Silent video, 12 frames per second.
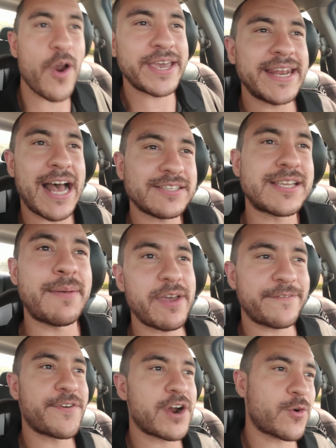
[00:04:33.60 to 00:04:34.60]
working out
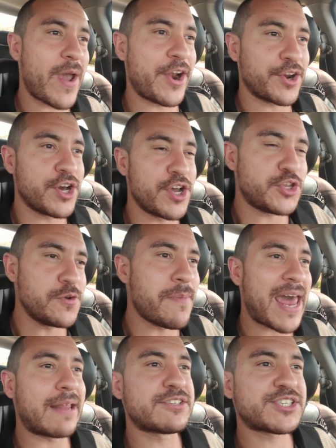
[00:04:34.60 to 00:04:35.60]
something for a greater good, you
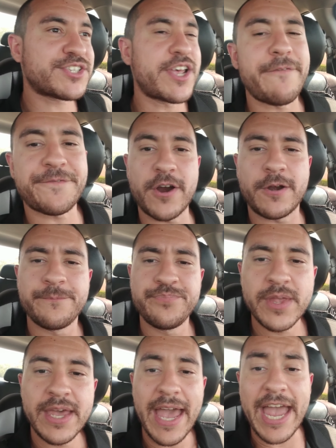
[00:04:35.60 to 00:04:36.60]
might have suffered
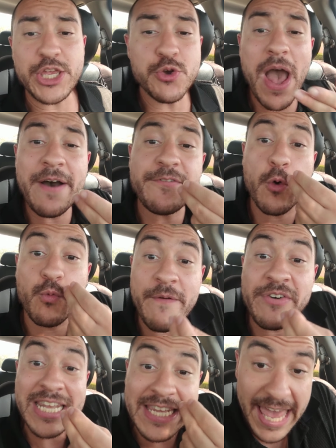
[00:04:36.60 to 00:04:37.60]
and you have a
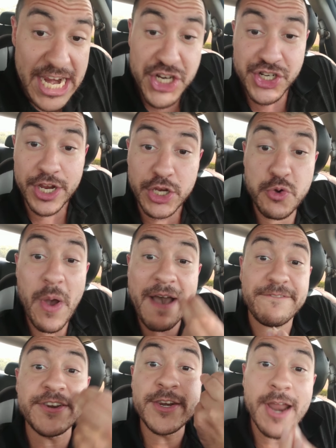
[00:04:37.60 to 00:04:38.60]
revelation, you
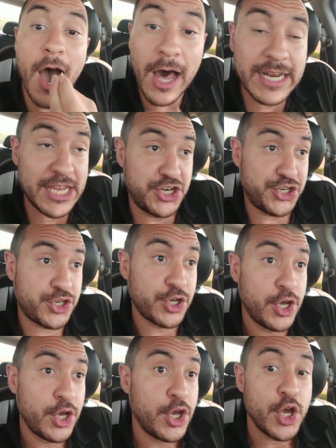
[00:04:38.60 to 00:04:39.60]
have knowledge,
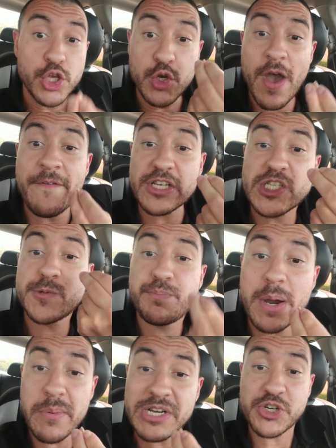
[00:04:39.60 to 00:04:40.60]
you have a
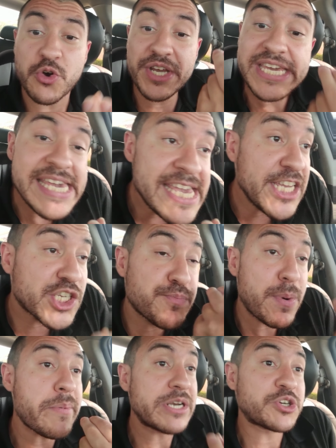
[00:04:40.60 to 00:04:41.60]
spiritual key,
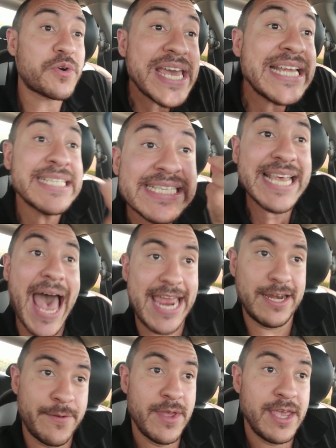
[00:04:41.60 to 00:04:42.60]
spiritual insight